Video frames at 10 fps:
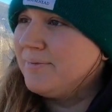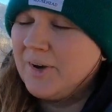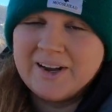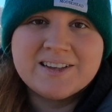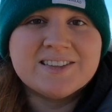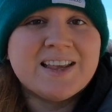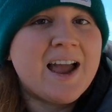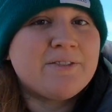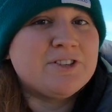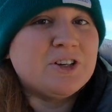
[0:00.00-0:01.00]
Well, I guess in the
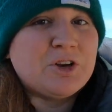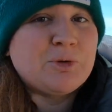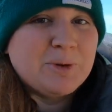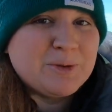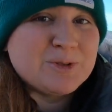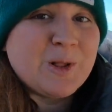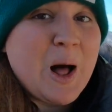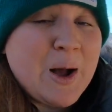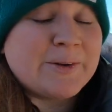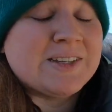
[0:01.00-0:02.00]
afternoon, but it was a
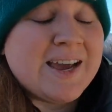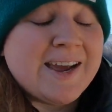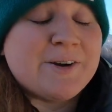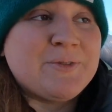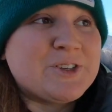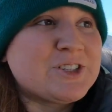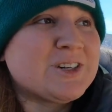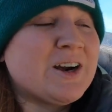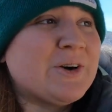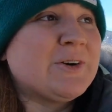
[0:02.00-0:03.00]
long day out in the
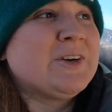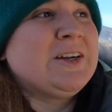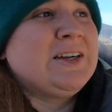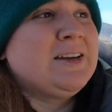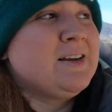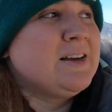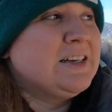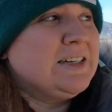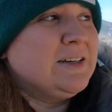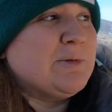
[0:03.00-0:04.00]
snow.
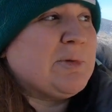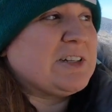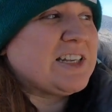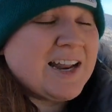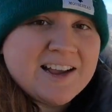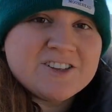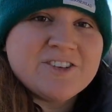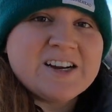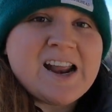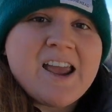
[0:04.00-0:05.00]
But today is
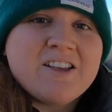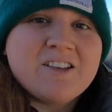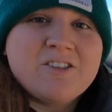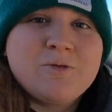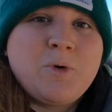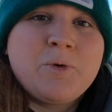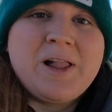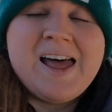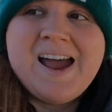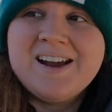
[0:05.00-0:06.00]
very nice, more
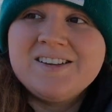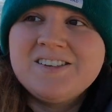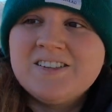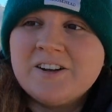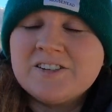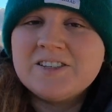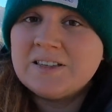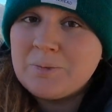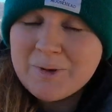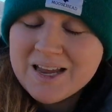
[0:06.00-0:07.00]
relaxed, got to
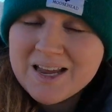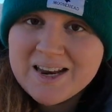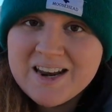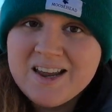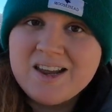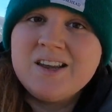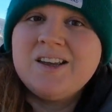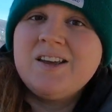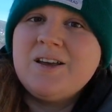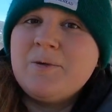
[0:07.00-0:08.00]
sleep in,
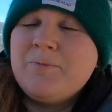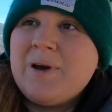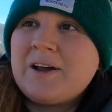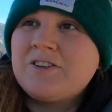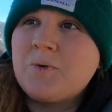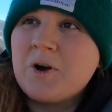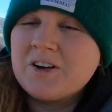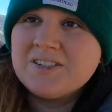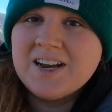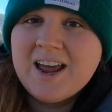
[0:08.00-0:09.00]
back to work
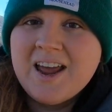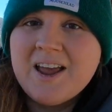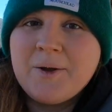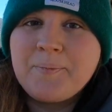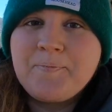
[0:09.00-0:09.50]
tonight.